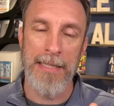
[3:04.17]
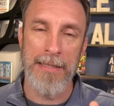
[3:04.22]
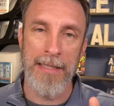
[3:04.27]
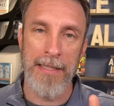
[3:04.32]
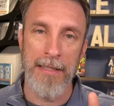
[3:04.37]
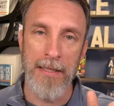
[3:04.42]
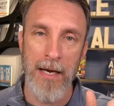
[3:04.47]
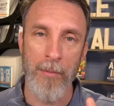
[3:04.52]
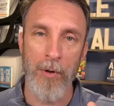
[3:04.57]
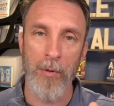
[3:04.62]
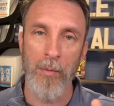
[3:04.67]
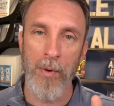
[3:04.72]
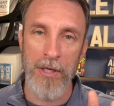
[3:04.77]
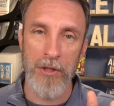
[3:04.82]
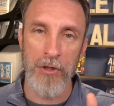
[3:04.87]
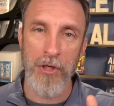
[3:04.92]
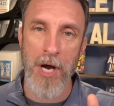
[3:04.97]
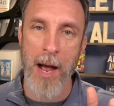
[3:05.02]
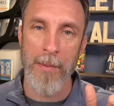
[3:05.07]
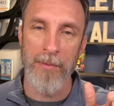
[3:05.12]
the number one
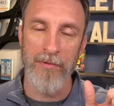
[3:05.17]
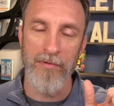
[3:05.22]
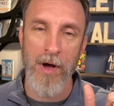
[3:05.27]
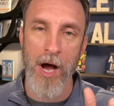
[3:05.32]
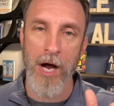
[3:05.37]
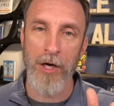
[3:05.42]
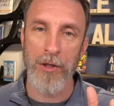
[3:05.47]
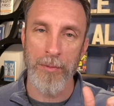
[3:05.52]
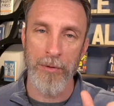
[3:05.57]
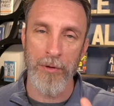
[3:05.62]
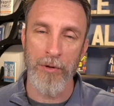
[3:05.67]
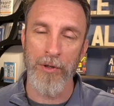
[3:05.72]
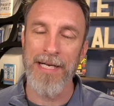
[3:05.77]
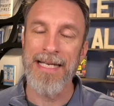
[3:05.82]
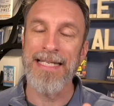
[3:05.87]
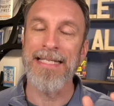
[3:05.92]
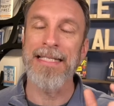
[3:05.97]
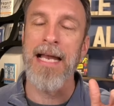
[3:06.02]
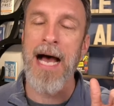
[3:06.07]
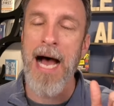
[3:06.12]
job of an entrepreneur
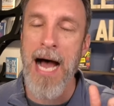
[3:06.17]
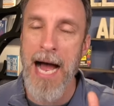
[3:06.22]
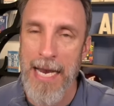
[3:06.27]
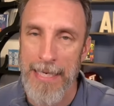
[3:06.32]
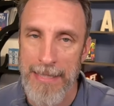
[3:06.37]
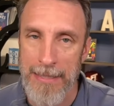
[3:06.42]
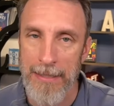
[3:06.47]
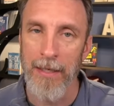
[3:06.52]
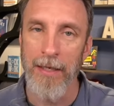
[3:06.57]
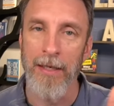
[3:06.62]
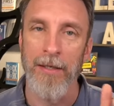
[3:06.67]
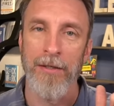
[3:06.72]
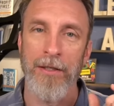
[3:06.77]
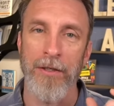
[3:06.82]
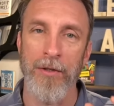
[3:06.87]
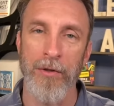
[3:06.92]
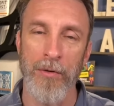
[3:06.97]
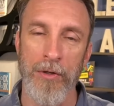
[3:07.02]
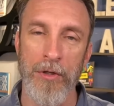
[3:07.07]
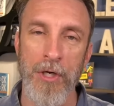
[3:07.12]
is not to
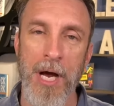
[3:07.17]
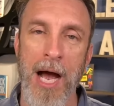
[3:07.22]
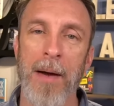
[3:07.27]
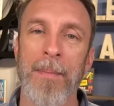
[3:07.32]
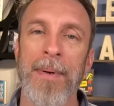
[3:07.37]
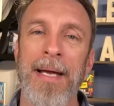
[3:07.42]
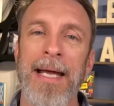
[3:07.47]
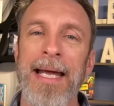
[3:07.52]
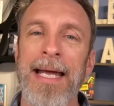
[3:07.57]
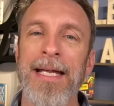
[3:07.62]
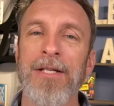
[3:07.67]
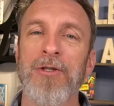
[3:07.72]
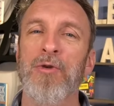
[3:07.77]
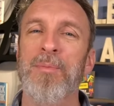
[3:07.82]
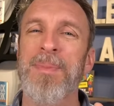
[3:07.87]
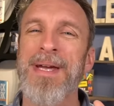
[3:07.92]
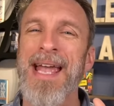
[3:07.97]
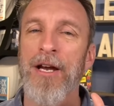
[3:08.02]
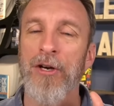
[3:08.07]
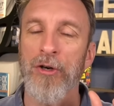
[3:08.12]
do the job, it's to
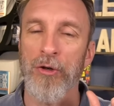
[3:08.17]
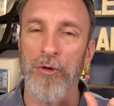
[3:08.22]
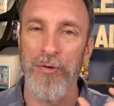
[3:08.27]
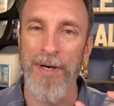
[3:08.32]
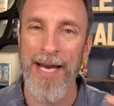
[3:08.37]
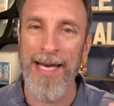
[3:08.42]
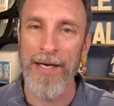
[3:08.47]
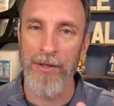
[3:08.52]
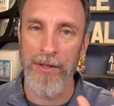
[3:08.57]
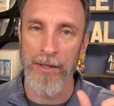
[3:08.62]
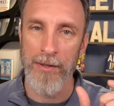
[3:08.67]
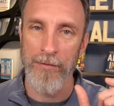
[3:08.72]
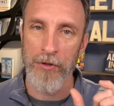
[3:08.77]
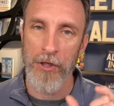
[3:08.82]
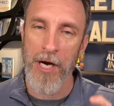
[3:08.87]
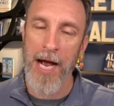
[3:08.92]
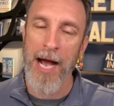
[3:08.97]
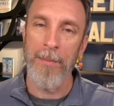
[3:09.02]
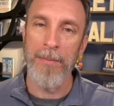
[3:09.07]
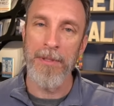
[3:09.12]
be a creator of
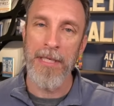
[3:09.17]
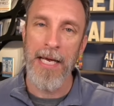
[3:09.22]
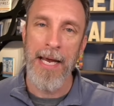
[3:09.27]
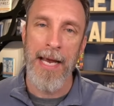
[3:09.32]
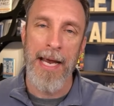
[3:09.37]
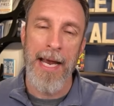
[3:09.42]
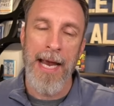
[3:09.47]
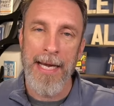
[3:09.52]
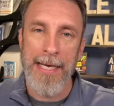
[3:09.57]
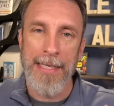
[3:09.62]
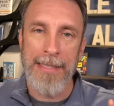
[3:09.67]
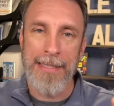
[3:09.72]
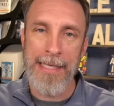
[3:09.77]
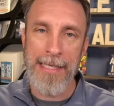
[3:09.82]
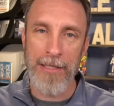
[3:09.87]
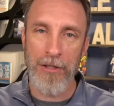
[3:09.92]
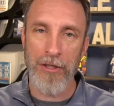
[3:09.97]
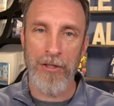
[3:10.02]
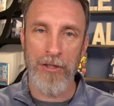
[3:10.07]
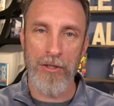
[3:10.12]
jobs. And it
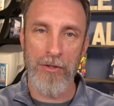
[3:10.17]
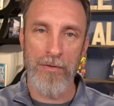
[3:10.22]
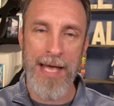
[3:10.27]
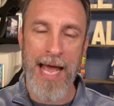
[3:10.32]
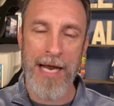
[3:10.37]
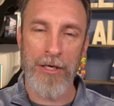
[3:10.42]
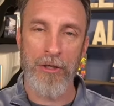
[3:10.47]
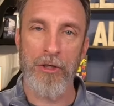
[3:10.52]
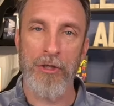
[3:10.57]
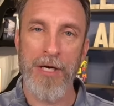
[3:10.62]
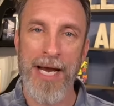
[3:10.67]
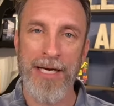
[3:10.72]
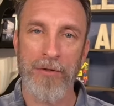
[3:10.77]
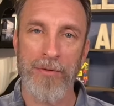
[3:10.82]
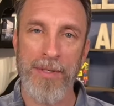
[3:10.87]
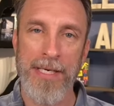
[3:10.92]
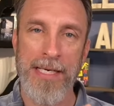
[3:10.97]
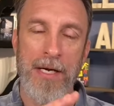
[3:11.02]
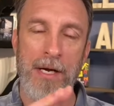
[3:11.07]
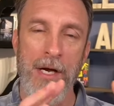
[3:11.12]
teaches you that
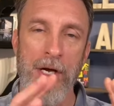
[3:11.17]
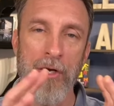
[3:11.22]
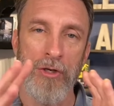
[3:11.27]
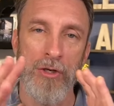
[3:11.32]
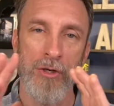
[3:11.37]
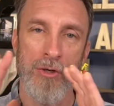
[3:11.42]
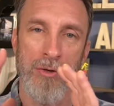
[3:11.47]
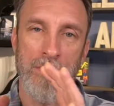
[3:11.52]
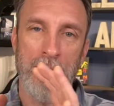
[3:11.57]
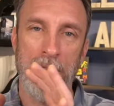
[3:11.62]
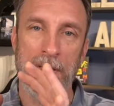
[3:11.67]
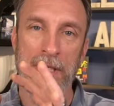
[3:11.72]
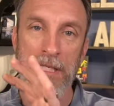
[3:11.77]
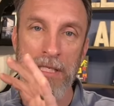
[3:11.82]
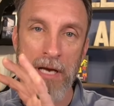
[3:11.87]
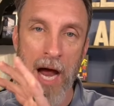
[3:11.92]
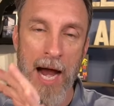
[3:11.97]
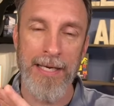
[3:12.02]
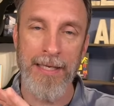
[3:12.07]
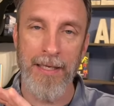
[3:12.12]
trajectory to
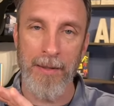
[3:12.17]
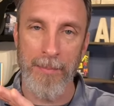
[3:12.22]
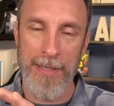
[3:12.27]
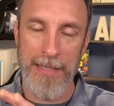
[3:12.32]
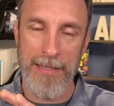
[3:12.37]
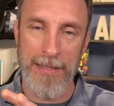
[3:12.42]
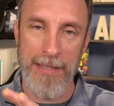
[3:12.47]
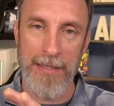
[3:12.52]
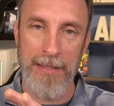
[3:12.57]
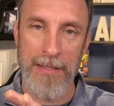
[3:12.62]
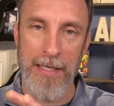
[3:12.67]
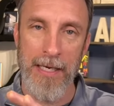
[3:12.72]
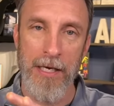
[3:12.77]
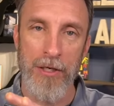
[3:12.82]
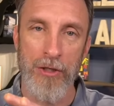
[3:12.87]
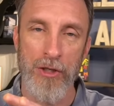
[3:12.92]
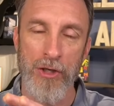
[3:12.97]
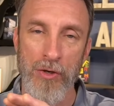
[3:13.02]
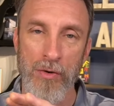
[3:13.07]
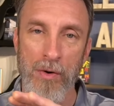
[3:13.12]
designing a business,
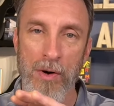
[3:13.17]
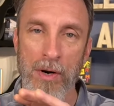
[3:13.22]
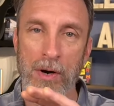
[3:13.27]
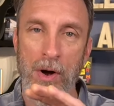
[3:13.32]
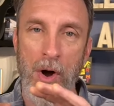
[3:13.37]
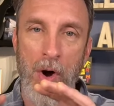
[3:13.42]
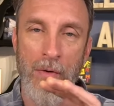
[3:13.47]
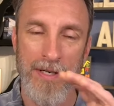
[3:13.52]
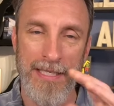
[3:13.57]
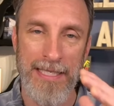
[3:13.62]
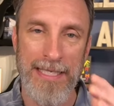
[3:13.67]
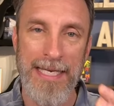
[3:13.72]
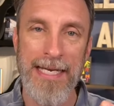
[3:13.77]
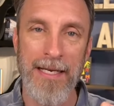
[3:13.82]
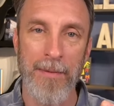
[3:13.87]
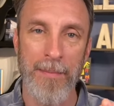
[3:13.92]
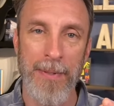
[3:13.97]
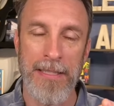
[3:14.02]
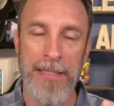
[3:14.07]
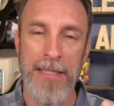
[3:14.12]
to overseeing a
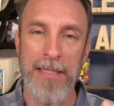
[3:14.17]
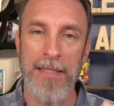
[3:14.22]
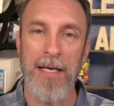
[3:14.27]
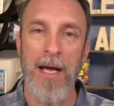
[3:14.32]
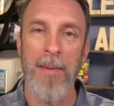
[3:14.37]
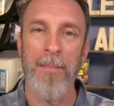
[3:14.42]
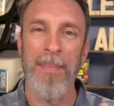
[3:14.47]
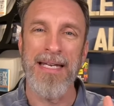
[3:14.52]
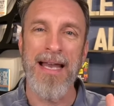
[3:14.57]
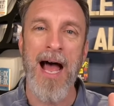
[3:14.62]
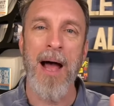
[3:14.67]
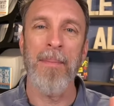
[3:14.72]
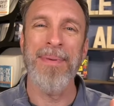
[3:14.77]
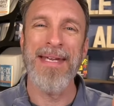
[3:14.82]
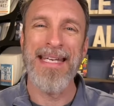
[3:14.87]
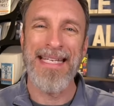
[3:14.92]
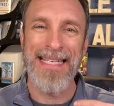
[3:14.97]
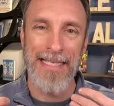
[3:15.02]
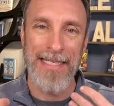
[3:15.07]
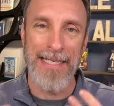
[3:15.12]
business, but not
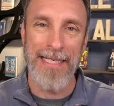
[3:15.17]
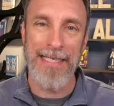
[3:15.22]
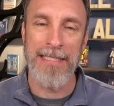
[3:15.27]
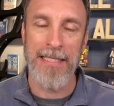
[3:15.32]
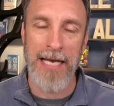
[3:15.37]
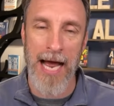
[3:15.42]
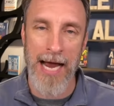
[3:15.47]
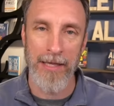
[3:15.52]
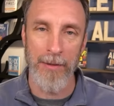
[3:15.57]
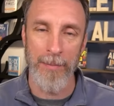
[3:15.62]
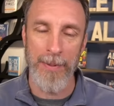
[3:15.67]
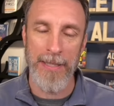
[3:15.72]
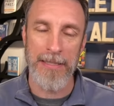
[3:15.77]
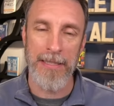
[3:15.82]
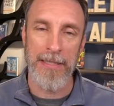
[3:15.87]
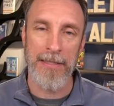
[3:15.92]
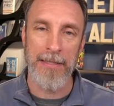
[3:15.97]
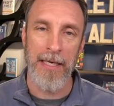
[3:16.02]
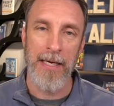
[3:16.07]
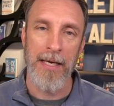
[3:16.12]
being inside the
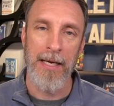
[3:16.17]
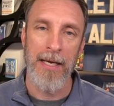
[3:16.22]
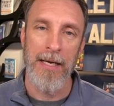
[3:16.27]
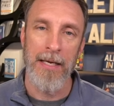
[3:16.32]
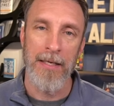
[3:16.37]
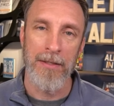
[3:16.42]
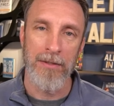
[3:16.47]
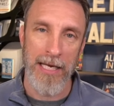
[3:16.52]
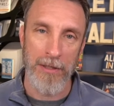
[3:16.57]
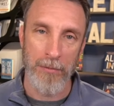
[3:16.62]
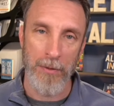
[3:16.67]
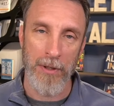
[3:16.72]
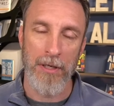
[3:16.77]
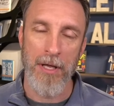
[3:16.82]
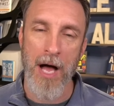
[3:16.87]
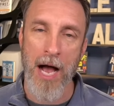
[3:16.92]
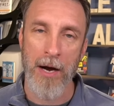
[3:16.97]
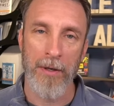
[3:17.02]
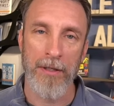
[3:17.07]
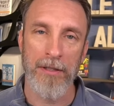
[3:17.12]
business. So that's what
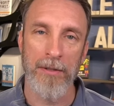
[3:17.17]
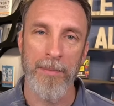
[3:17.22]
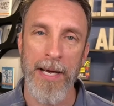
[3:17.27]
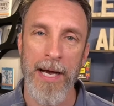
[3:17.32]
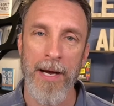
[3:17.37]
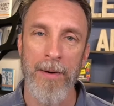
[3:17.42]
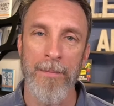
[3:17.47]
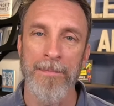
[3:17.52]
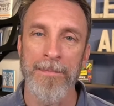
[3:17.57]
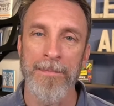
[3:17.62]
Clockwork's about.